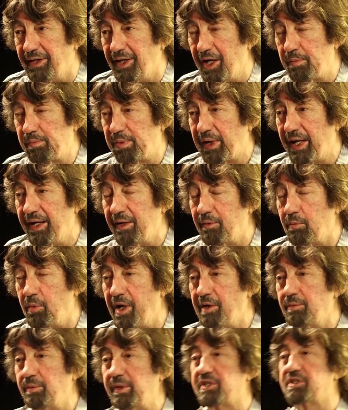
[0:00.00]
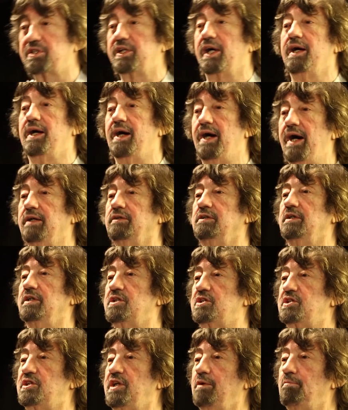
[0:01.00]
a play where we say, I'm going
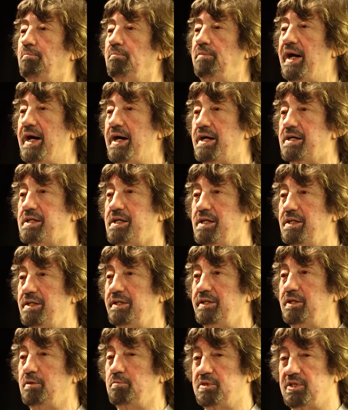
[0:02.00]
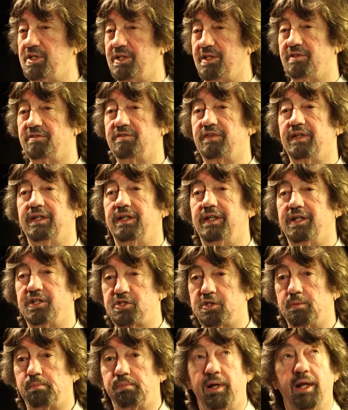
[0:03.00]
to sit back and observe.
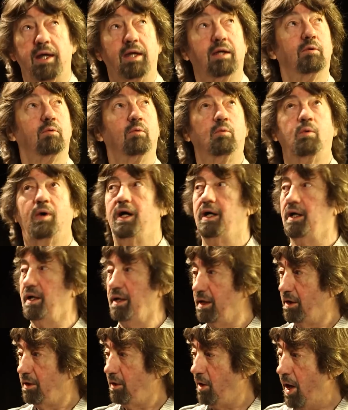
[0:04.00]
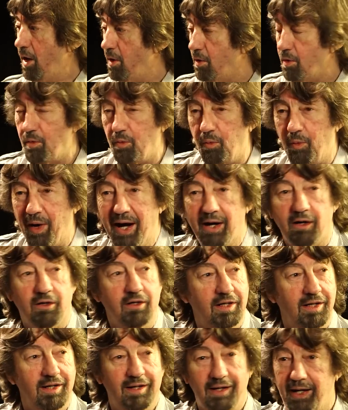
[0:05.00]
It's a play where, oh, wow,
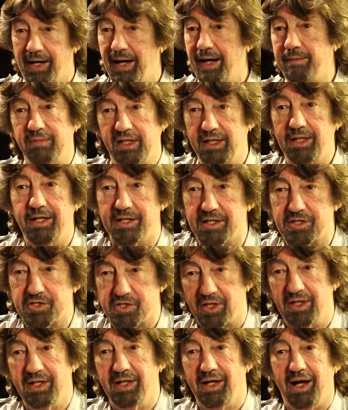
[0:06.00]
I'm in it.